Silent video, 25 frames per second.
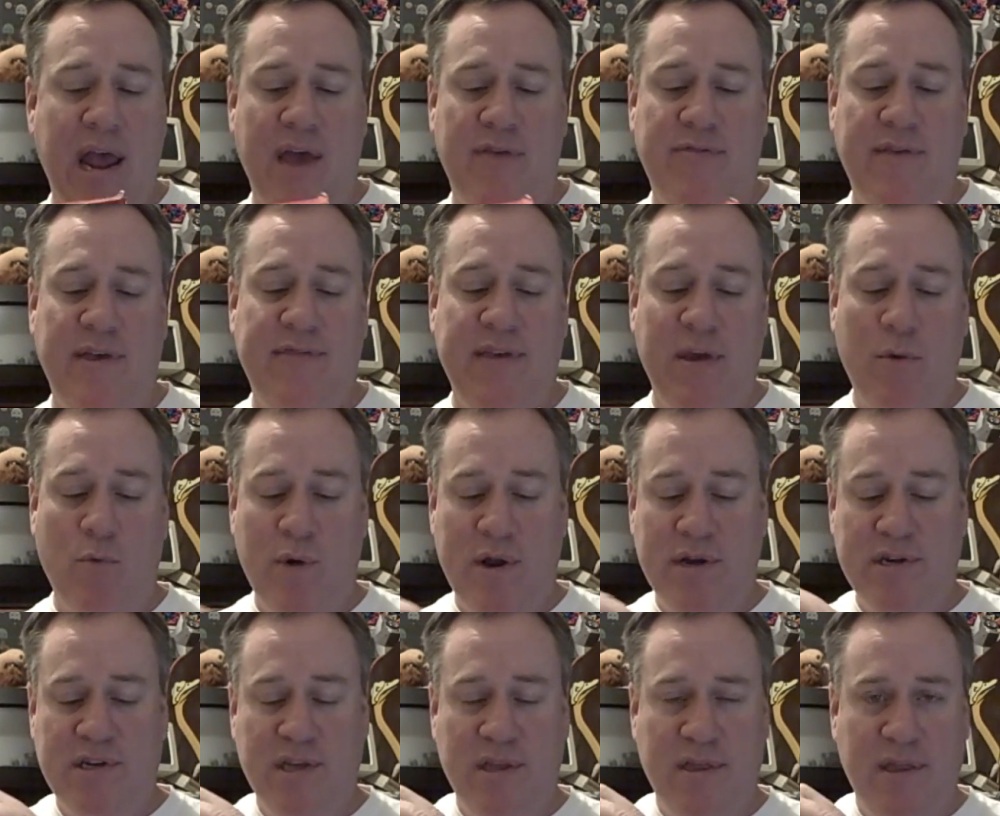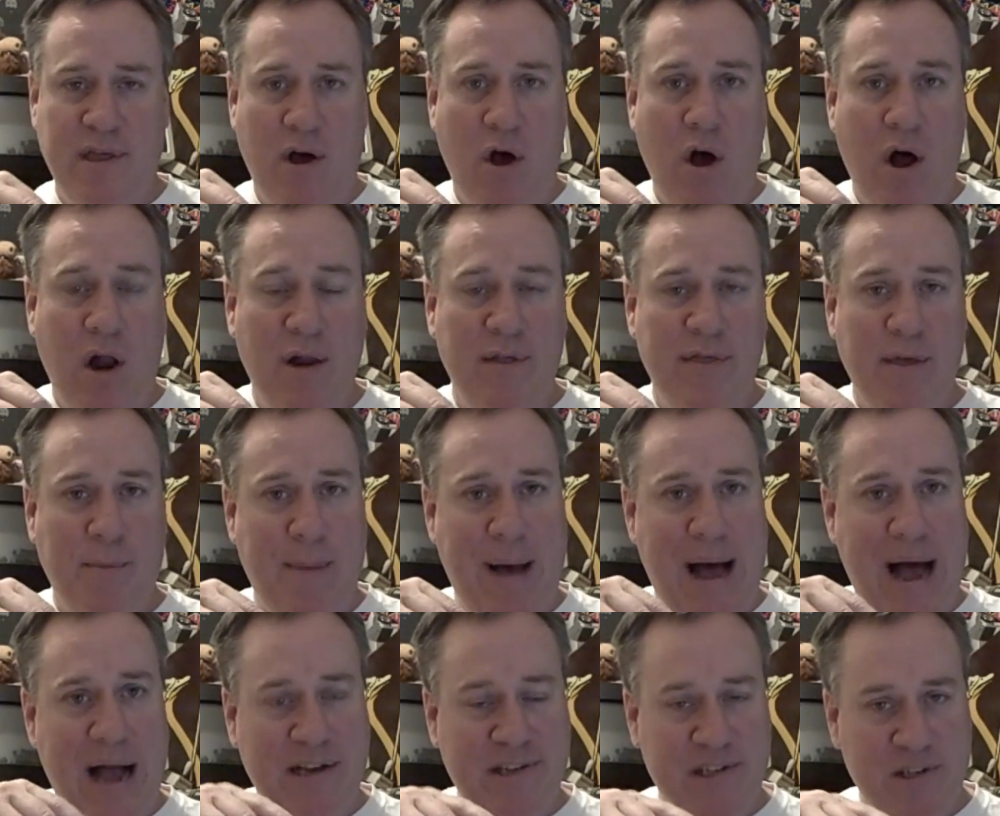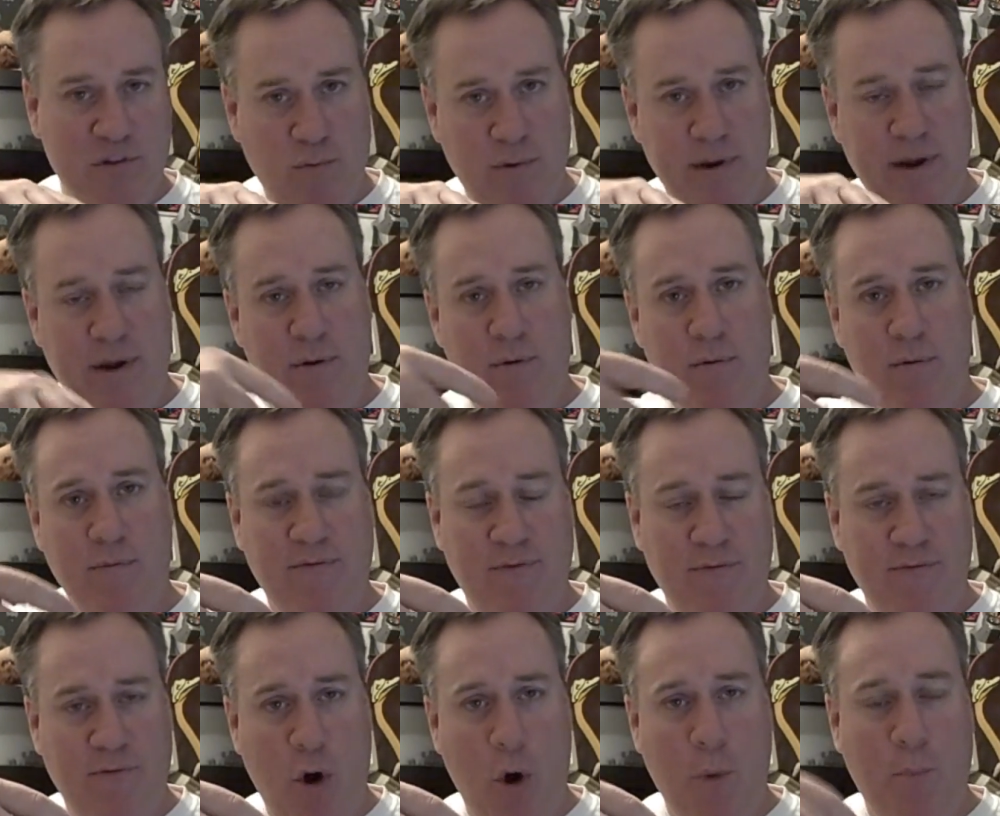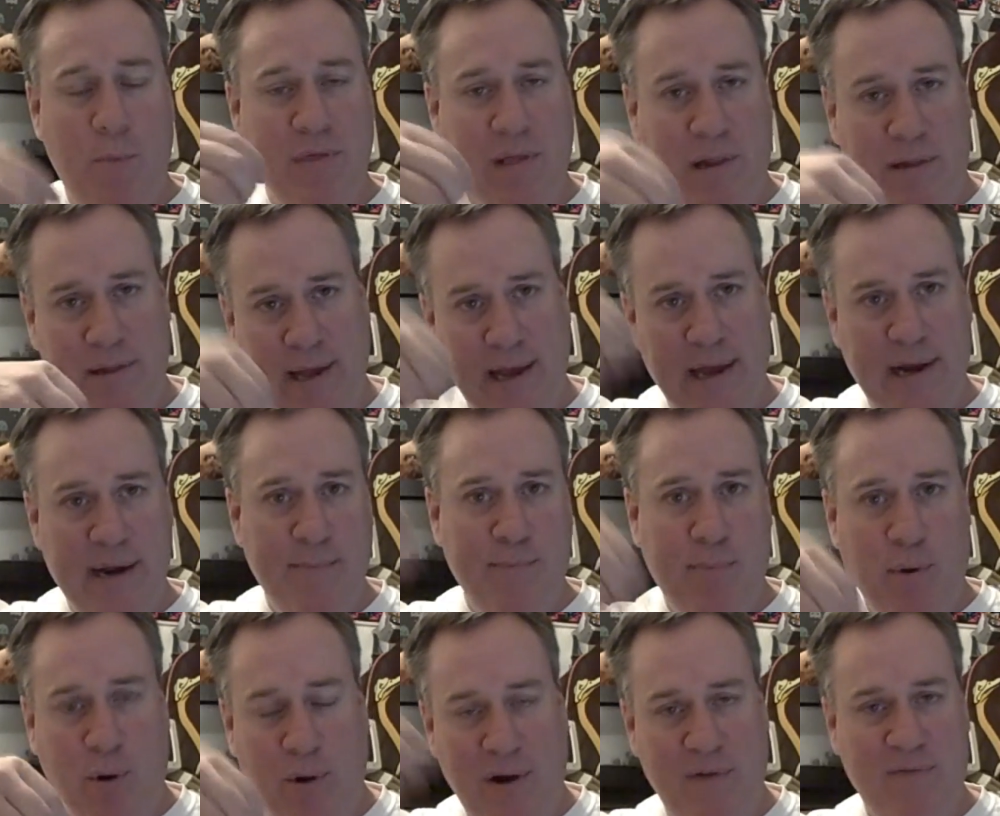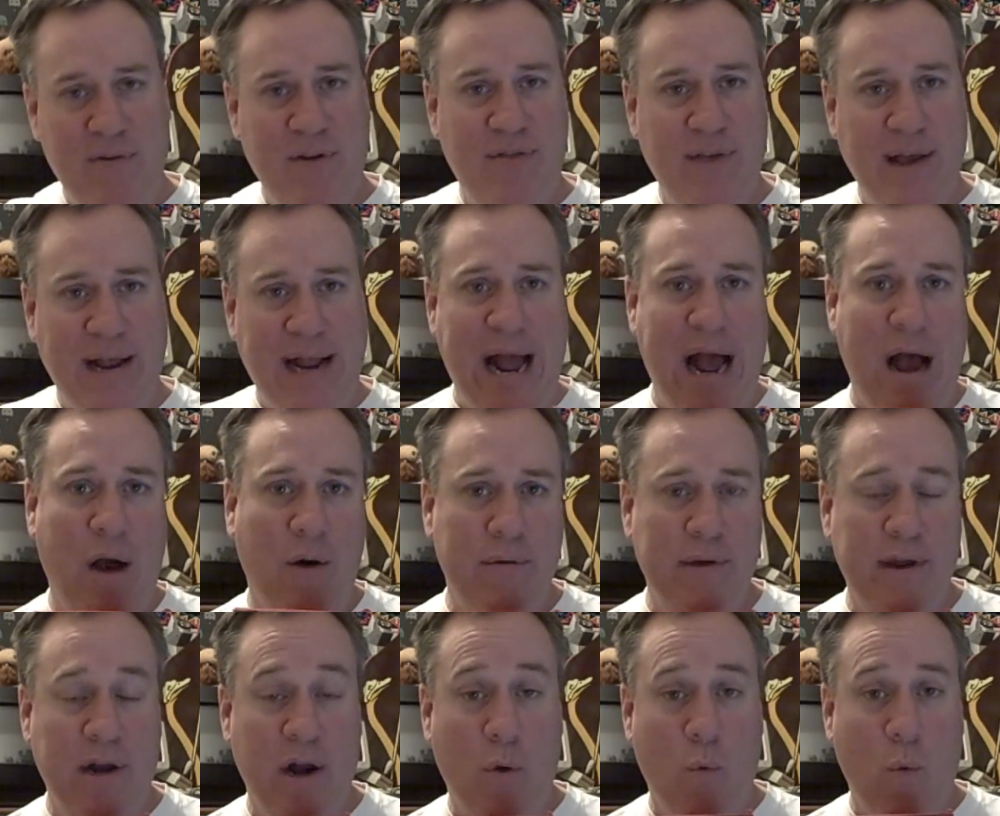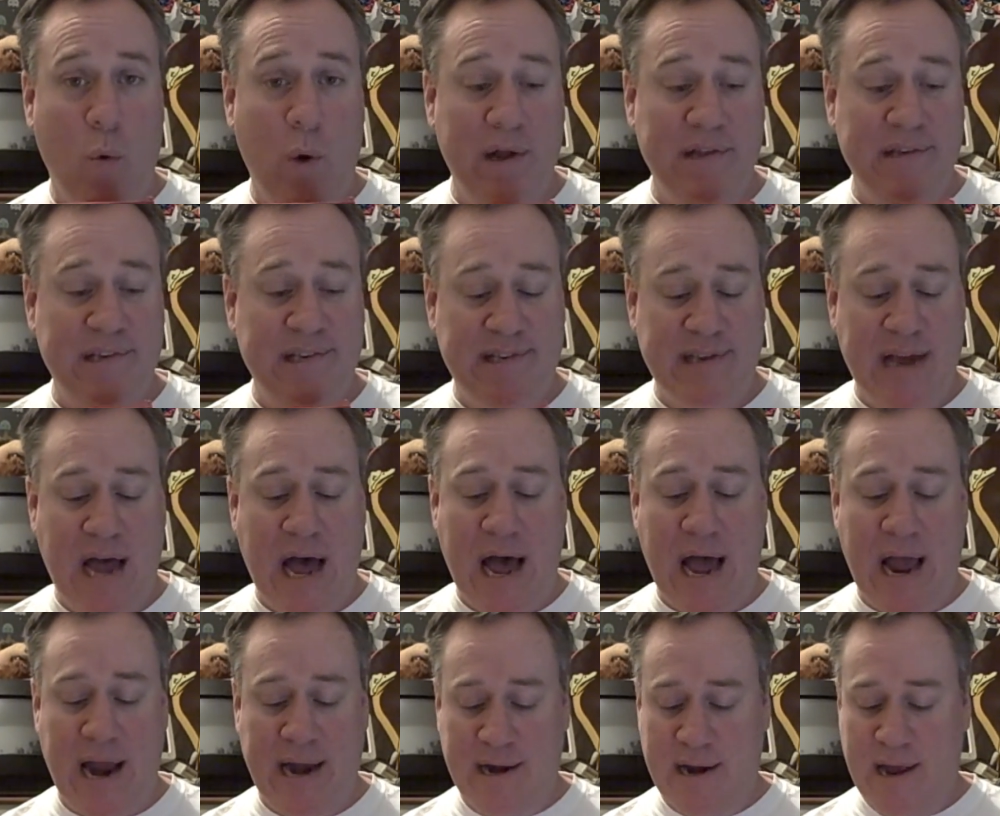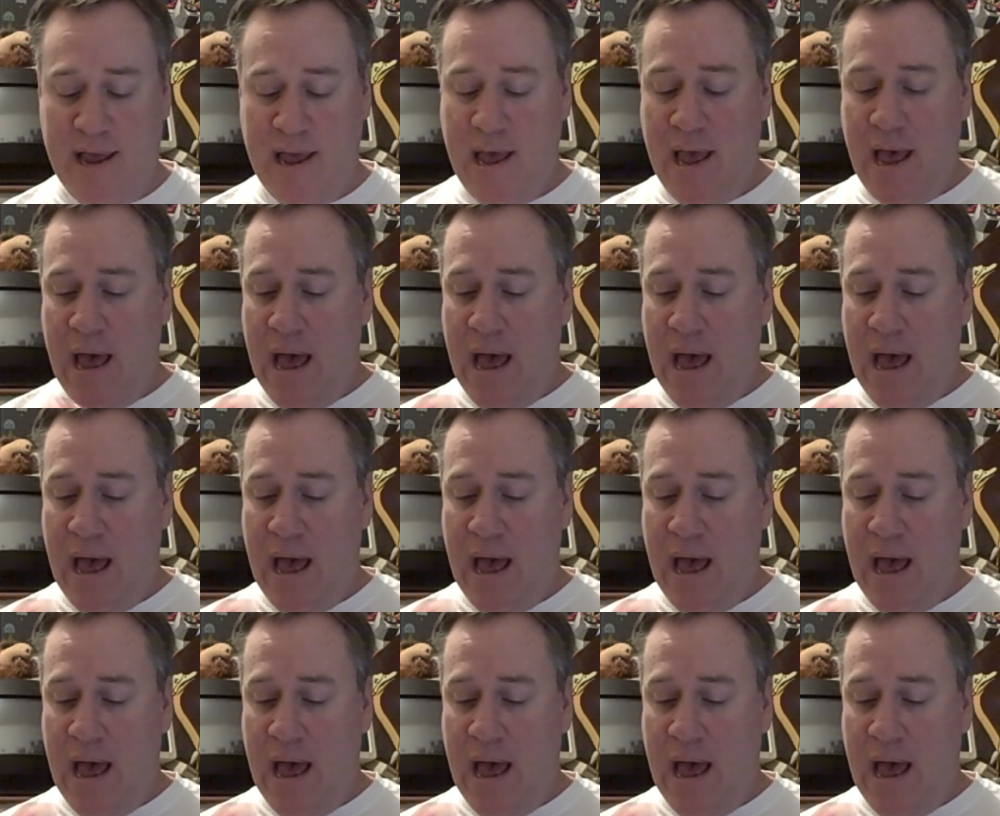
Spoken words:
and then they went to all of the boxes where you open the lid and pull everything out, you know, one side.